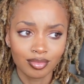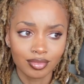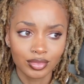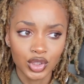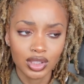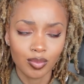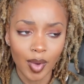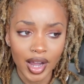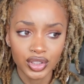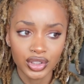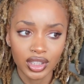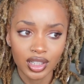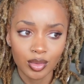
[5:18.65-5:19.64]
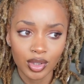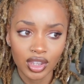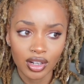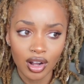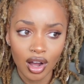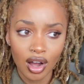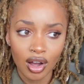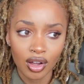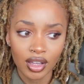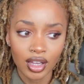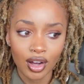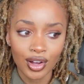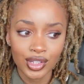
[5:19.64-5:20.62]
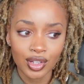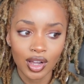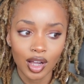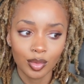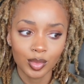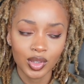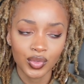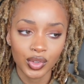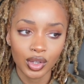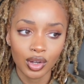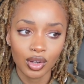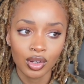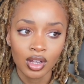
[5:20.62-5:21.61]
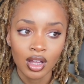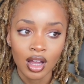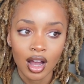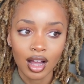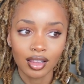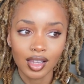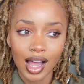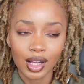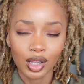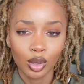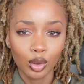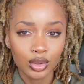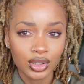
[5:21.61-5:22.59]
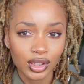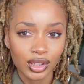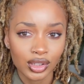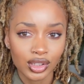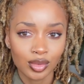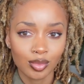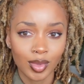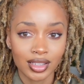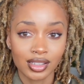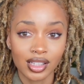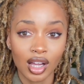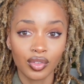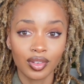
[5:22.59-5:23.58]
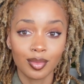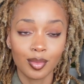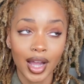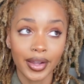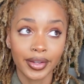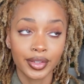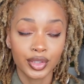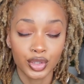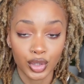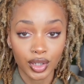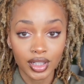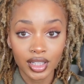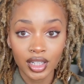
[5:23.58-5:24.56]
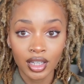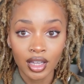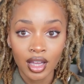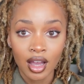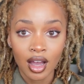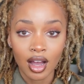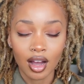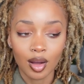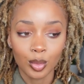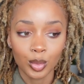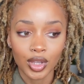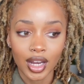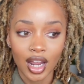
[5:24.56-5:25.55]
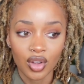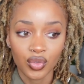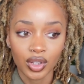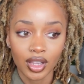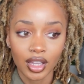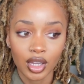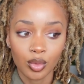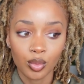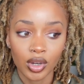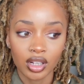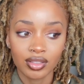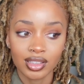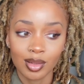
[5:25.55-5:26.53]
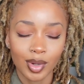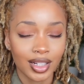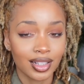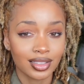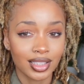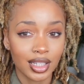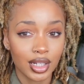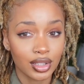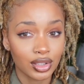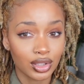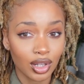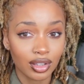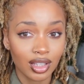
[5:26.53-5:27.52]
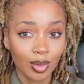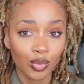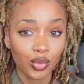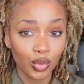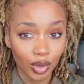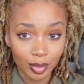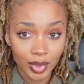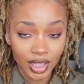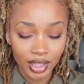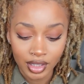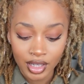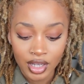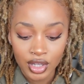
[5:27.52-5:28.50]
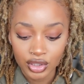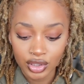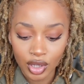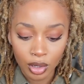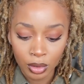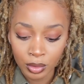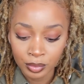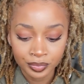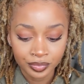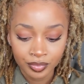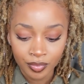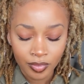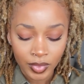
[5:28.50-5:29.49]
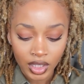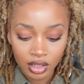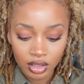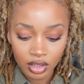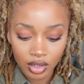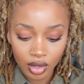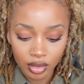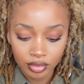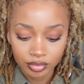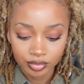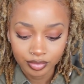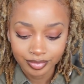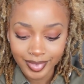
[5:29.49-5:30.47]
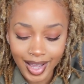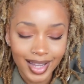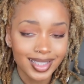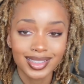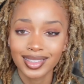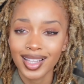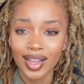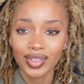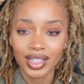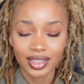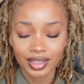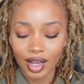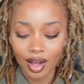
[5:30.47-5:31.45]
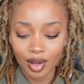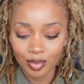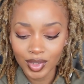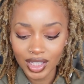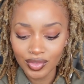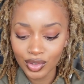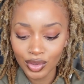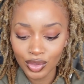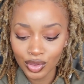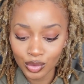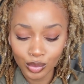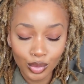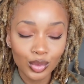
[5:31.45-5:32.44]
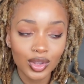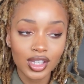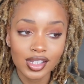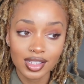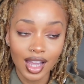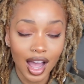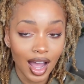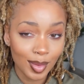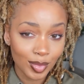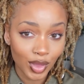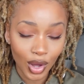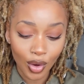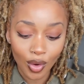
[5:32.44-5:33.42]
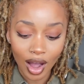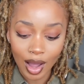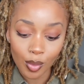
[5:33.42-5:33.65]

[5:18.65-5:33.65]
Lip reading: just my journey with it all. It also helped me feel a lot closer to myself and my journey than I feel like it would if somebody else had installed them for me. So, you know, I just love it. Even through this time though, I